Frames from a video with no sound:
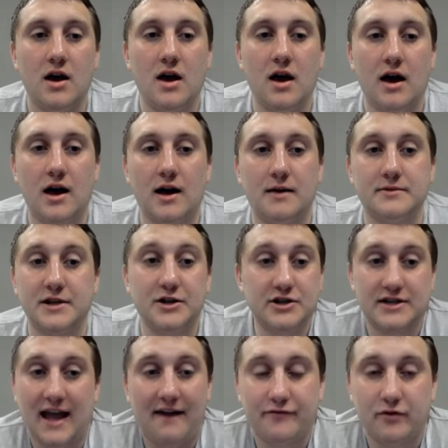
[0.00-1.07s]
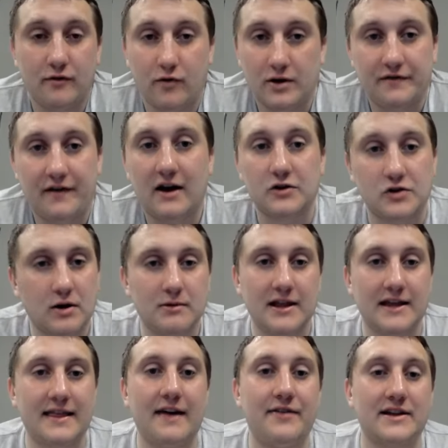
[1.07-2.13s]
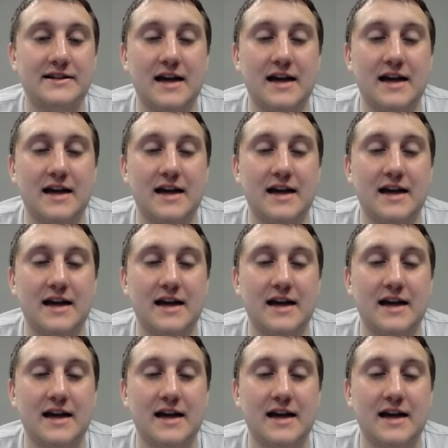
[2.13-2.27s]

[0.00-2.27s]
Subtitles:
So you just have to avoid foul trouble like that.